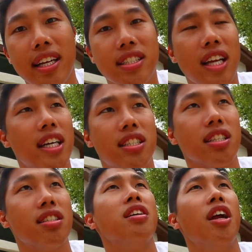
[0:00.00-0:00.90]
It's not
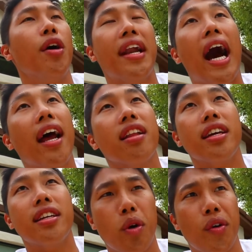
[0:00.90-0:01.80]
just, you know, an
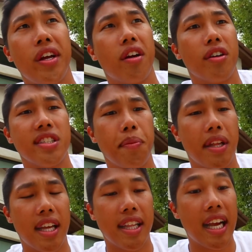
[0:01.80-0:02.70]
island, Puerto Rico or something
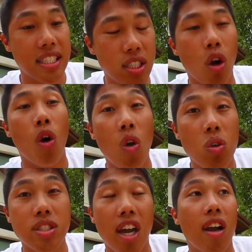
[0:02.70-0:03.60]
like that. It's the whole
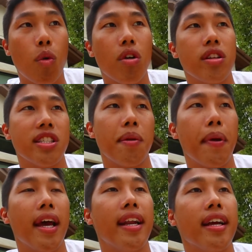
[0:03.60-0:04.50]
entire world is in
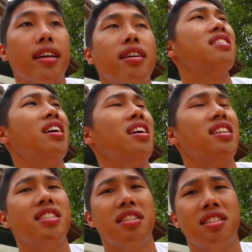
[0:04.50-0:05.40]
panic. Yeah,
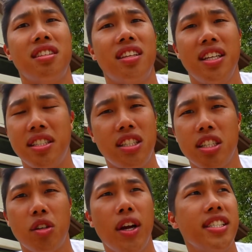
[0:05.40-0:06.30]
this is, it's
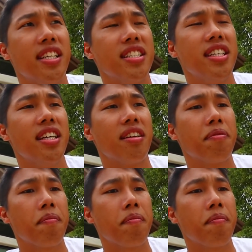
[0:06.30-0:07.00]
just crazy to see.